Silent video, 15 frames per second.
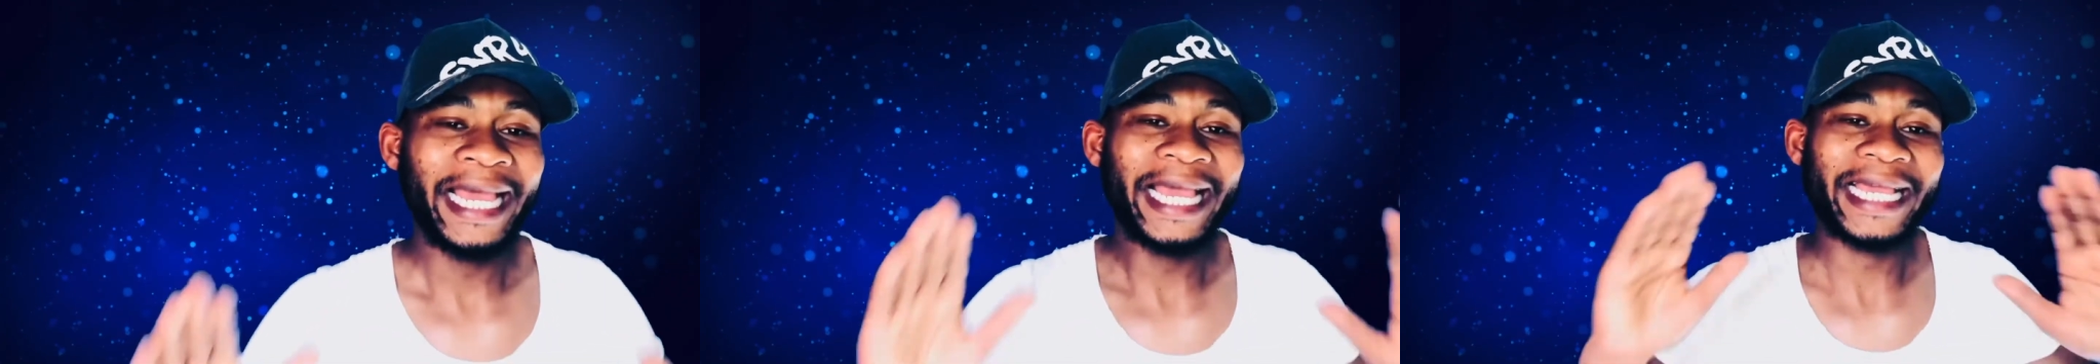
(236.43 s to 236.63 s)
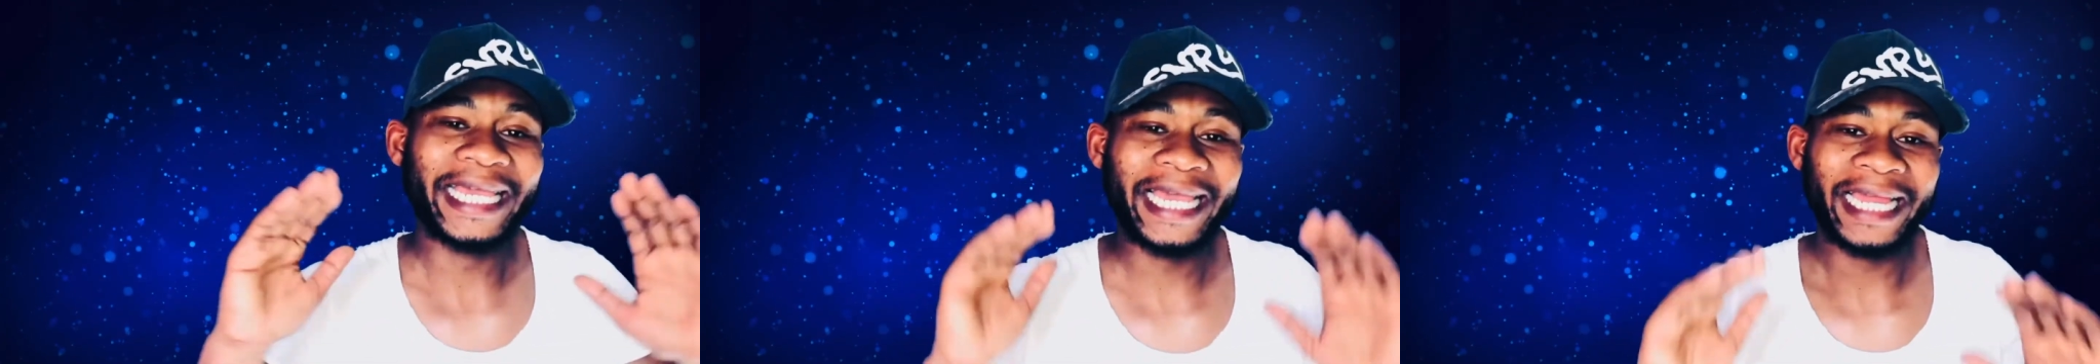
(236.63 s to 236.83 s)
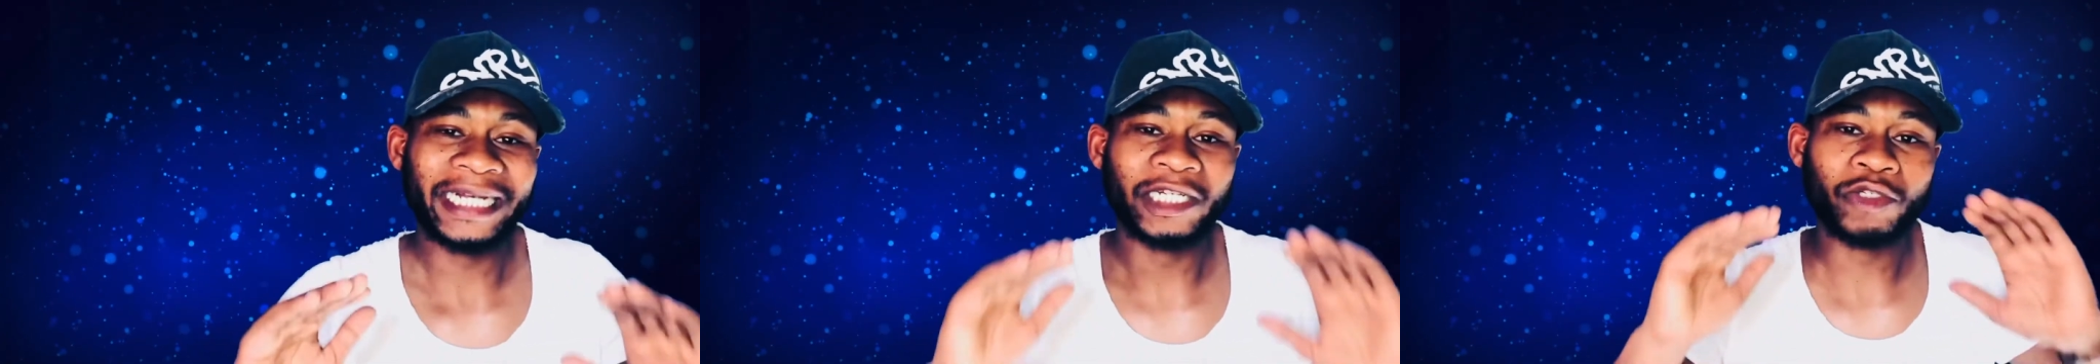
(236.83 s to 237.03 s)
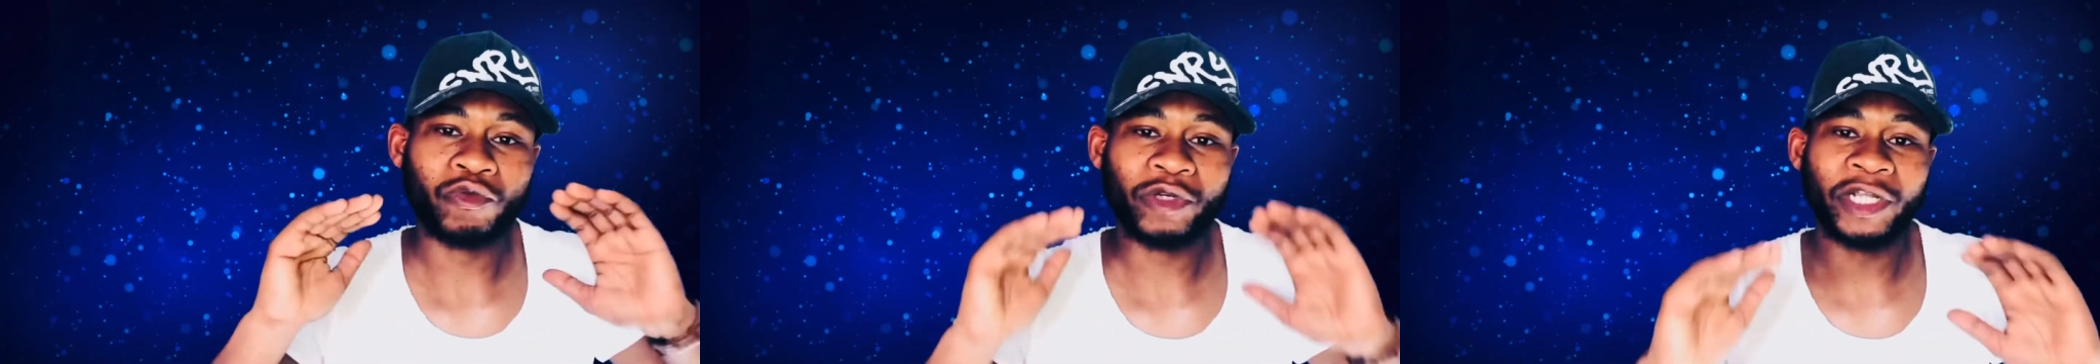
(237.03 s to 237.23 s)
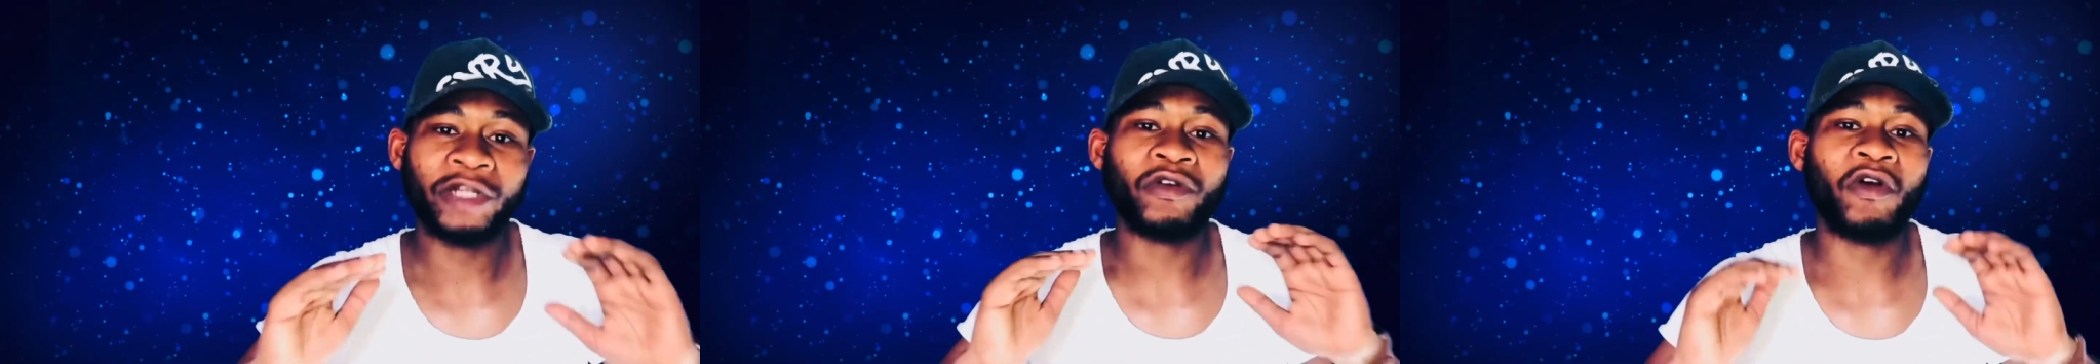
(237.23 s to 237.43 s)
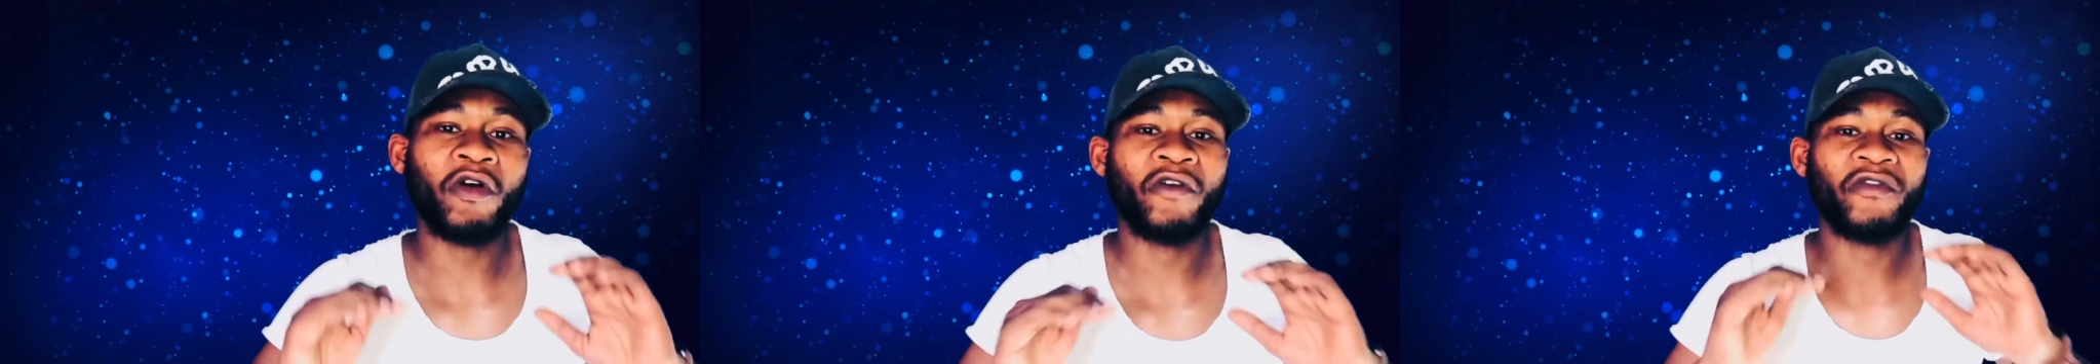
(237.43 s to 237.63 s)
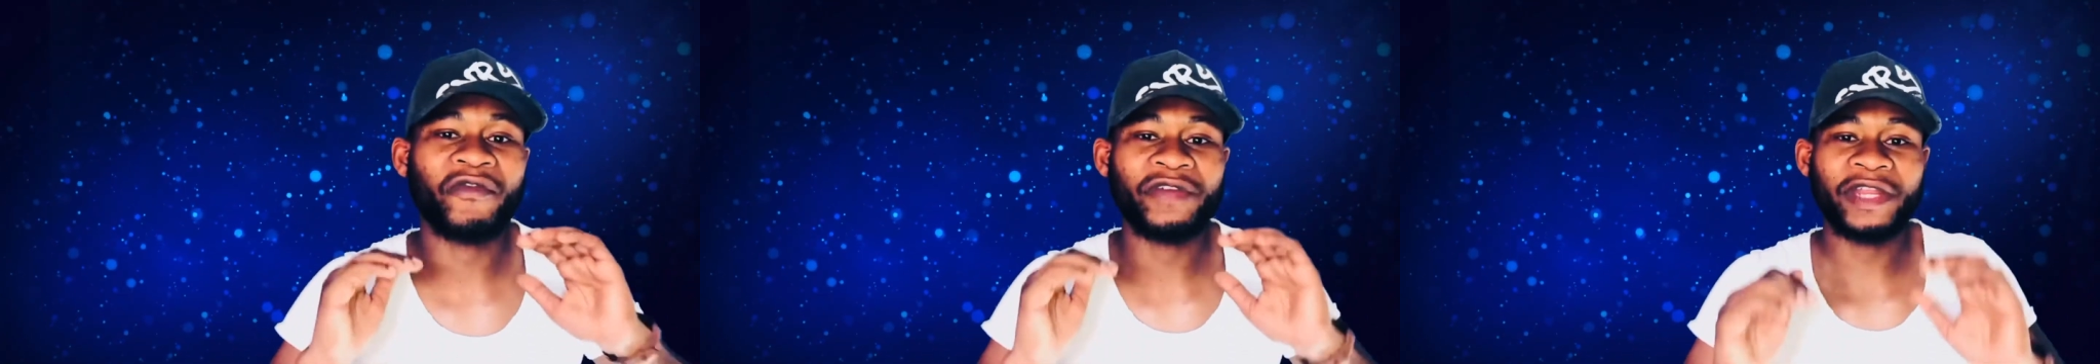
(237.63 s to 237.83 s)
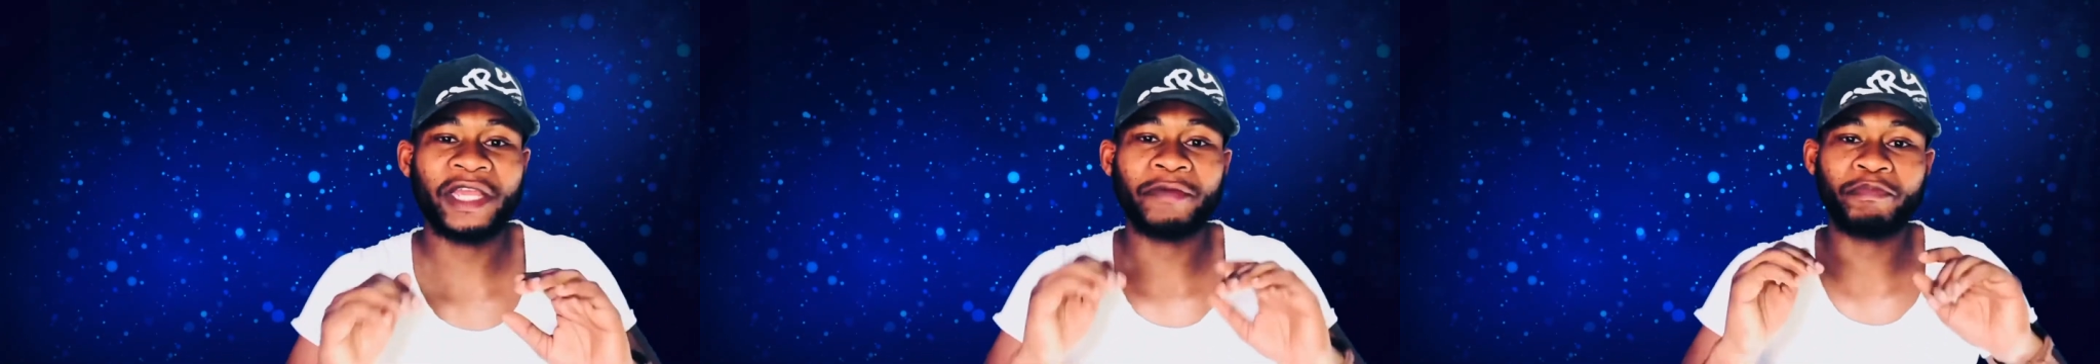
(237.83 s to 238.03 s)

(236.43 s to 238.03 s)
Get rid of neck